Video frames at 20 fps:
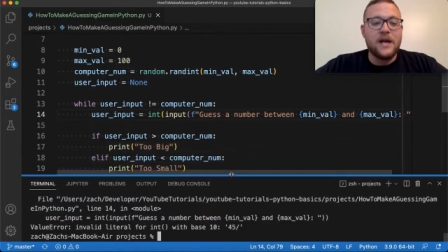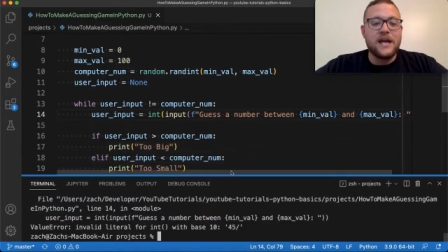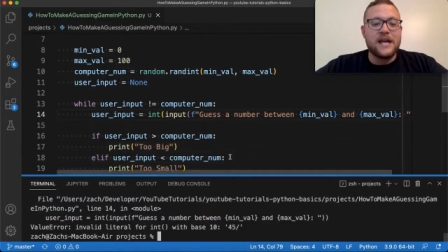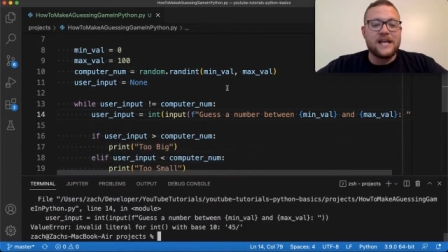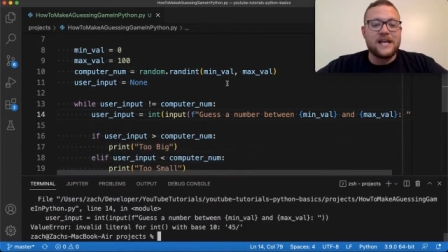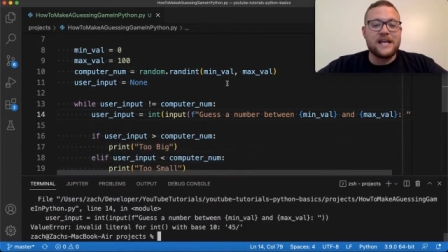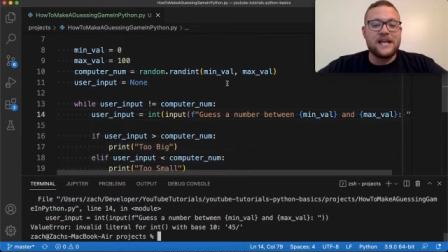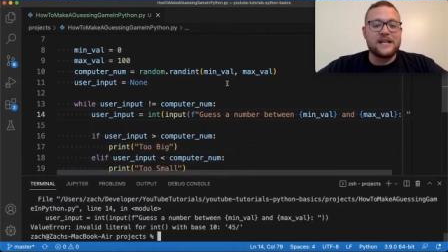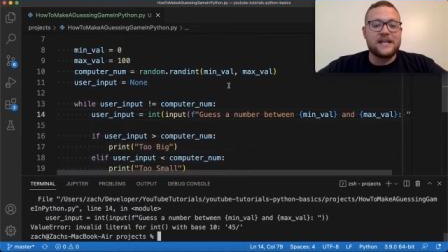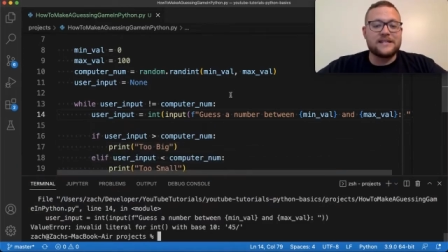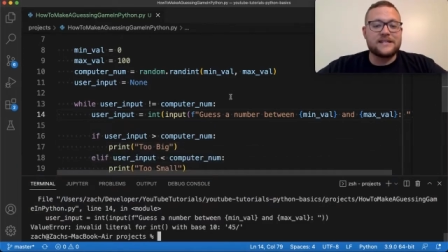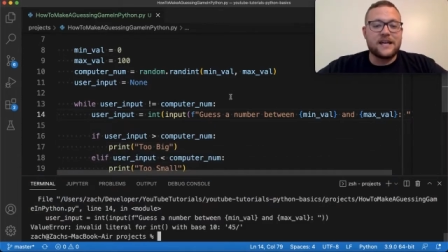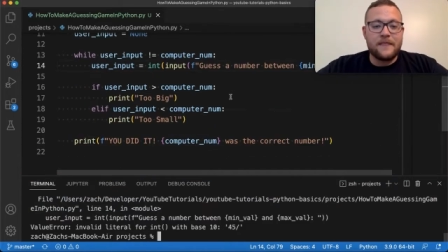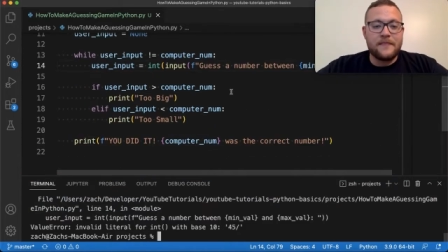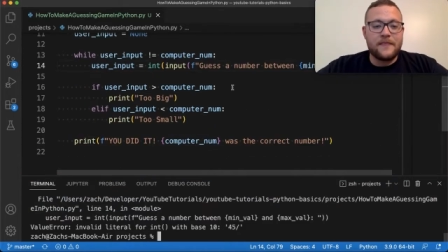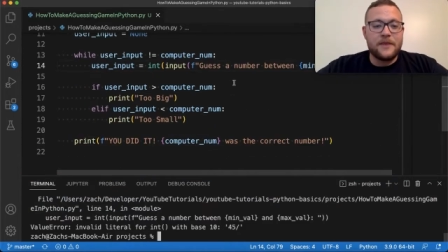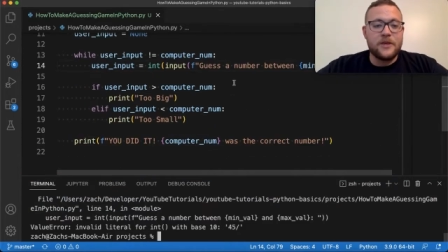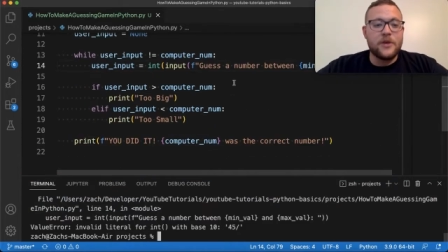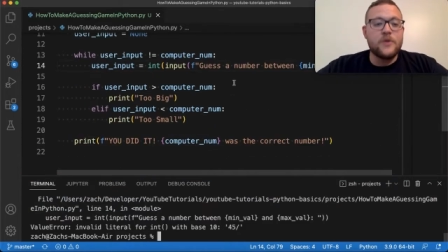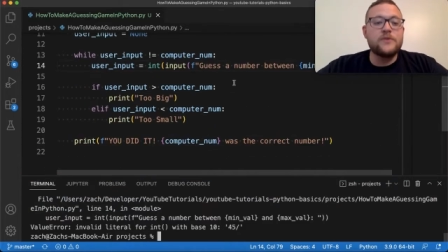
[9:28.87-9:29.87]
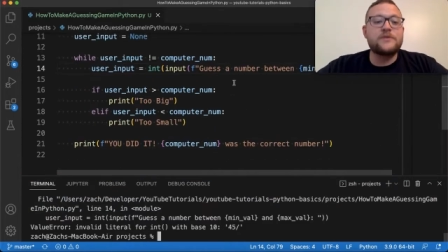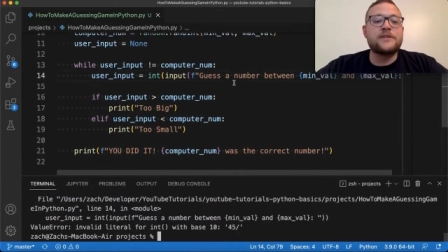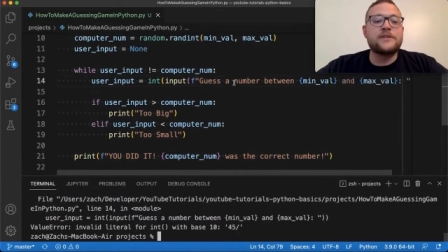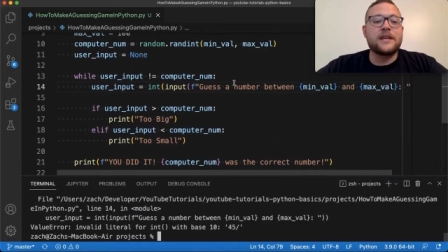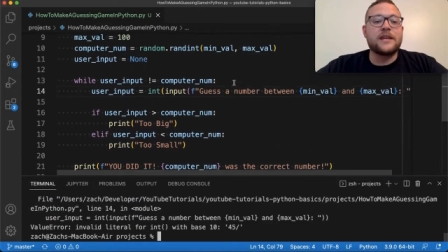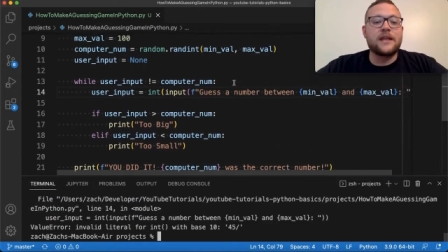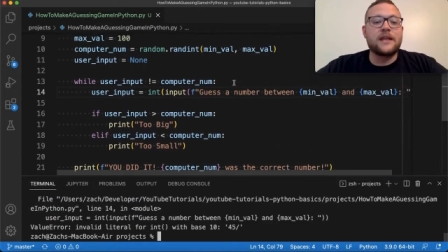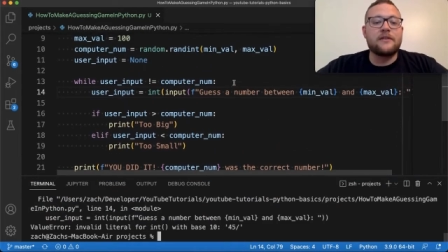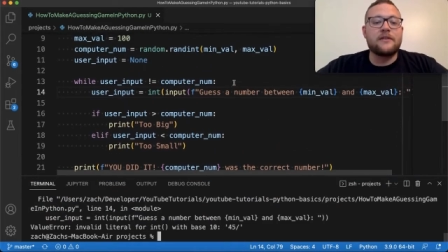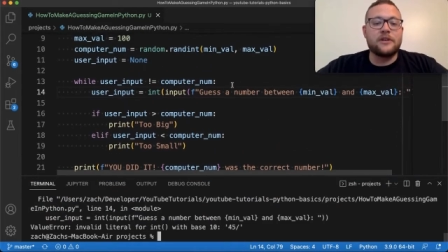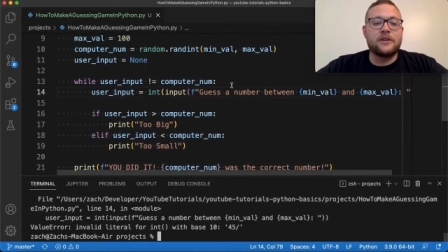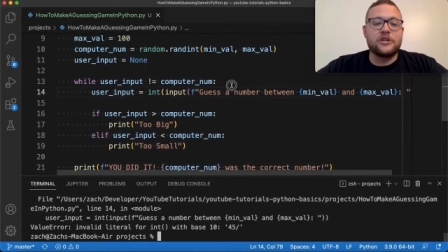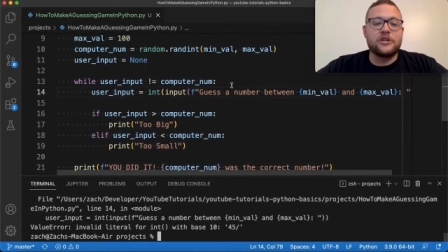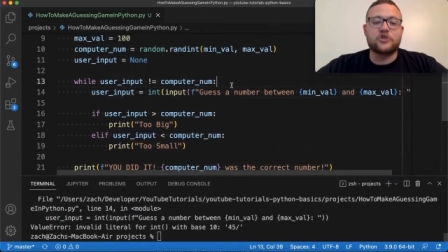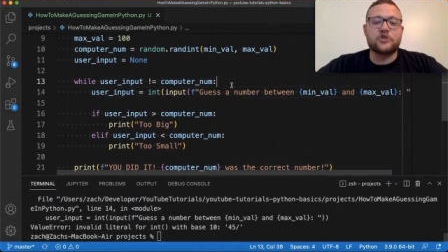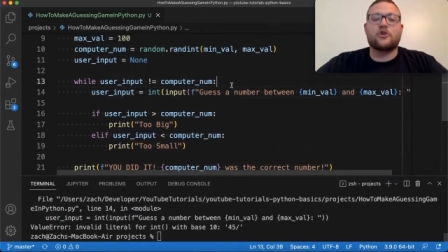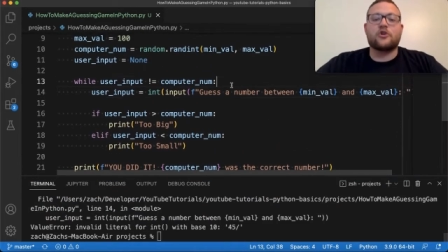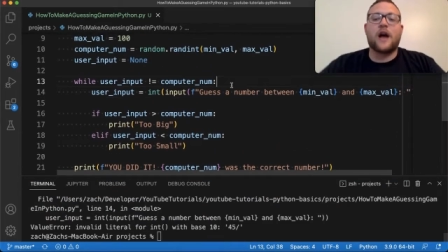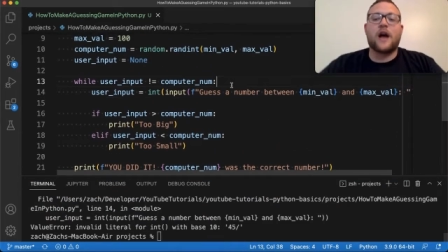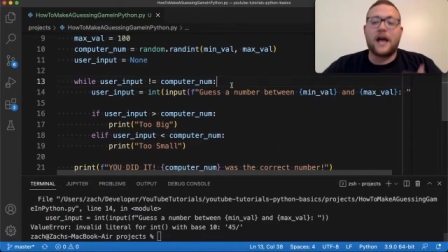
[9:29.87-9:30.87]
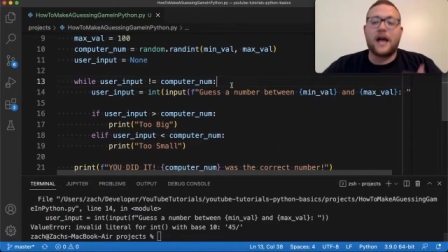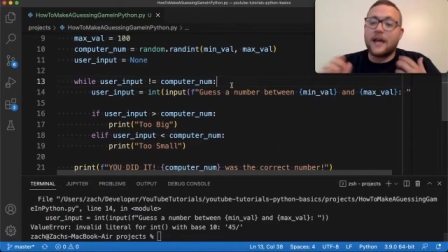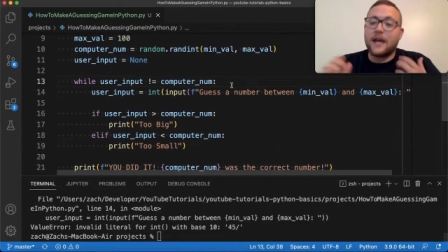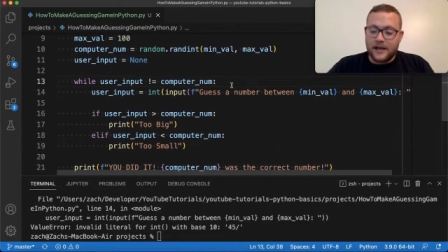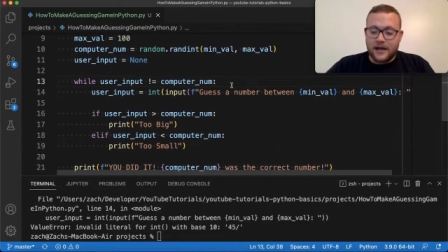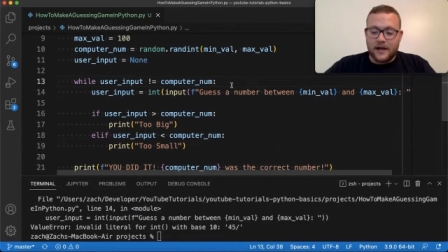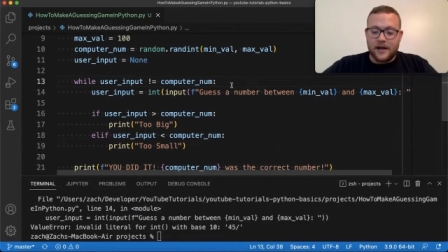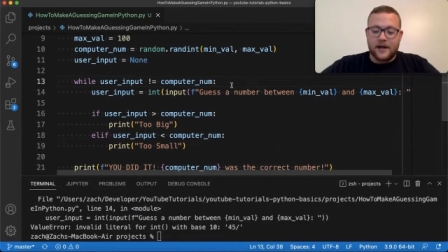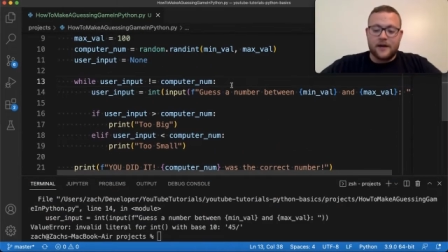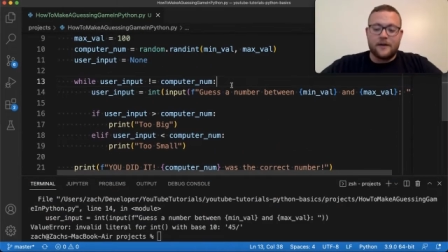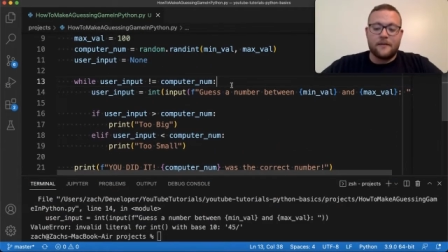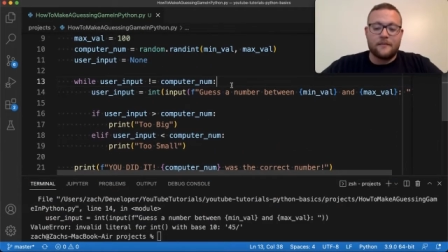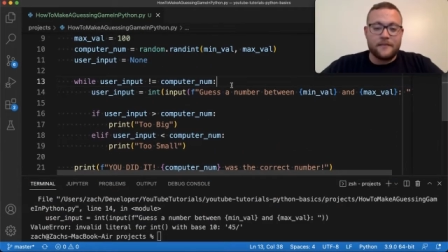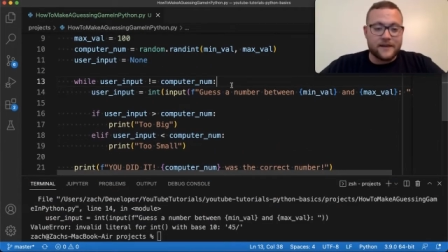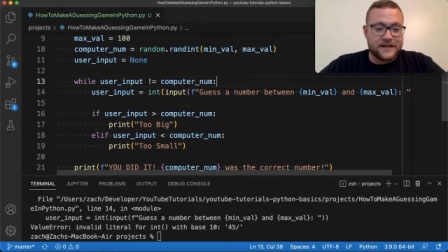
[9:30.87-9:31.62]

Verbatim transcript: is using the try um,